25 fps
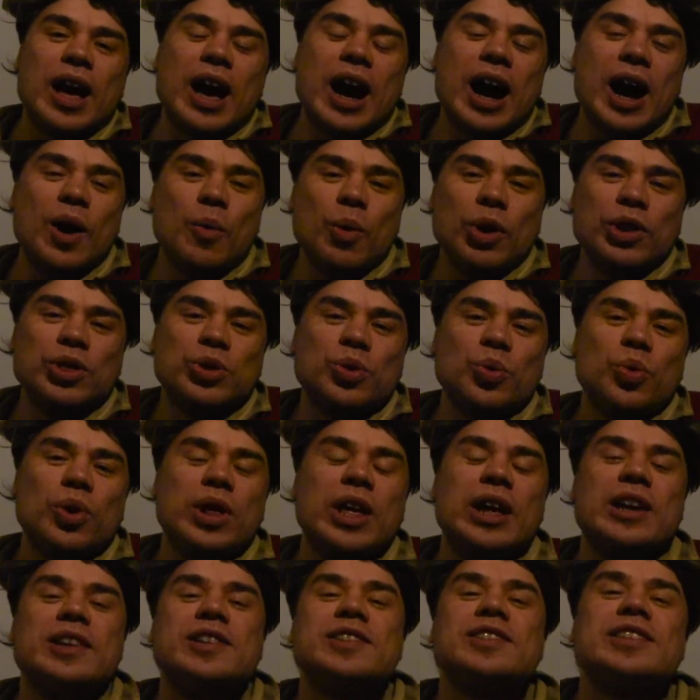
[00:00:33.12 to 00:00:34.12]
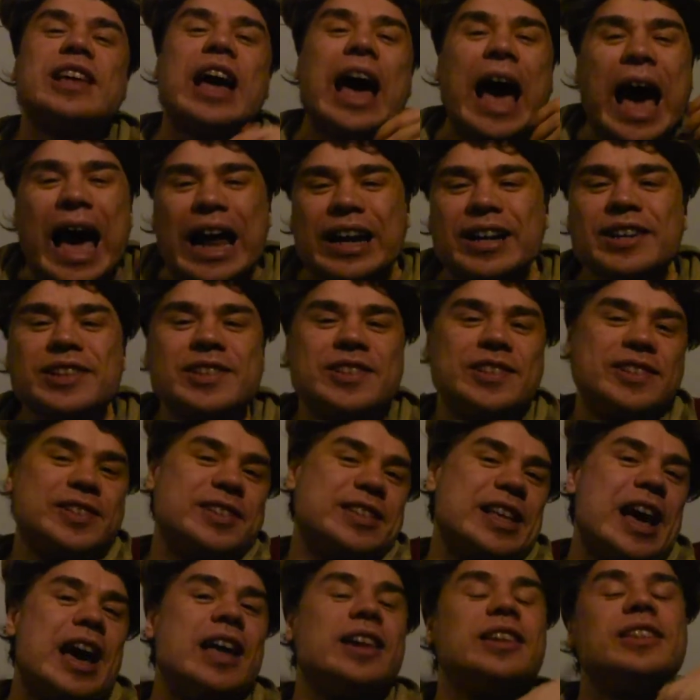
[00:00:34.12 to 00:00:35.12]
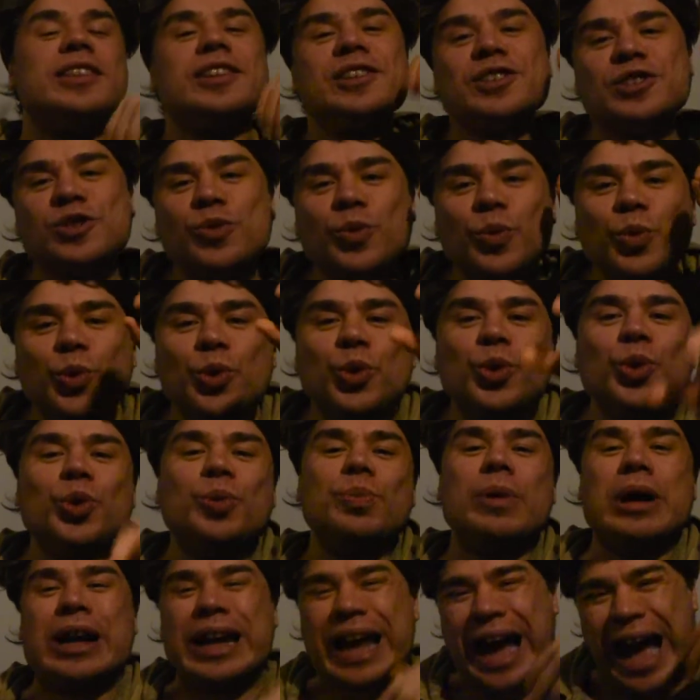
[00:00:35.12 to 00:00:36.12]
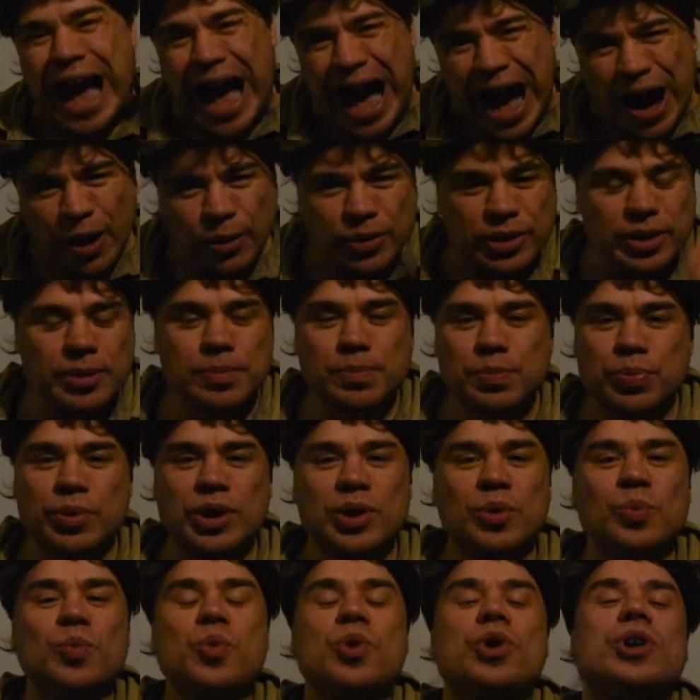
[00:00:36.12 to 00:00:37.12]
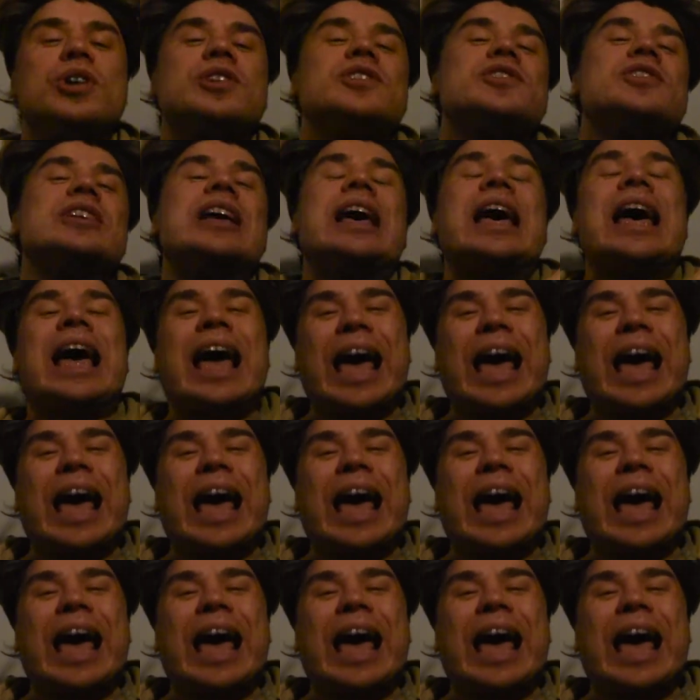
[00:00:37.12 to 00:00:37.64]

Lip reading: I want to really understand this woman, how their brain works.